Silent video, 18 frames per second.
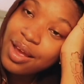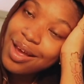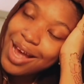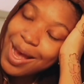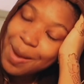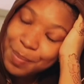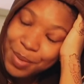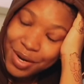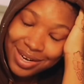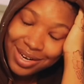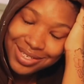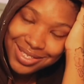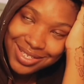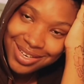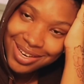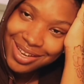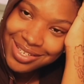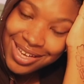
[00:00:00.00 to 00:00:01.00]
I
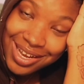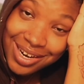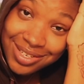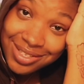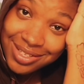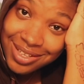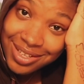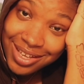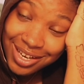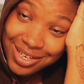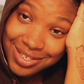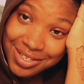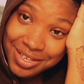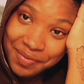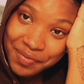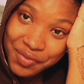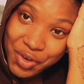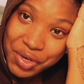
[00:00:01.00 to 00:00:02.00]
procrastinate and still get
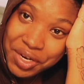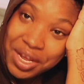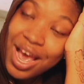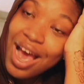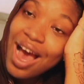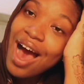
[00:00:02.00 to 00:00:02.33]
stuff done.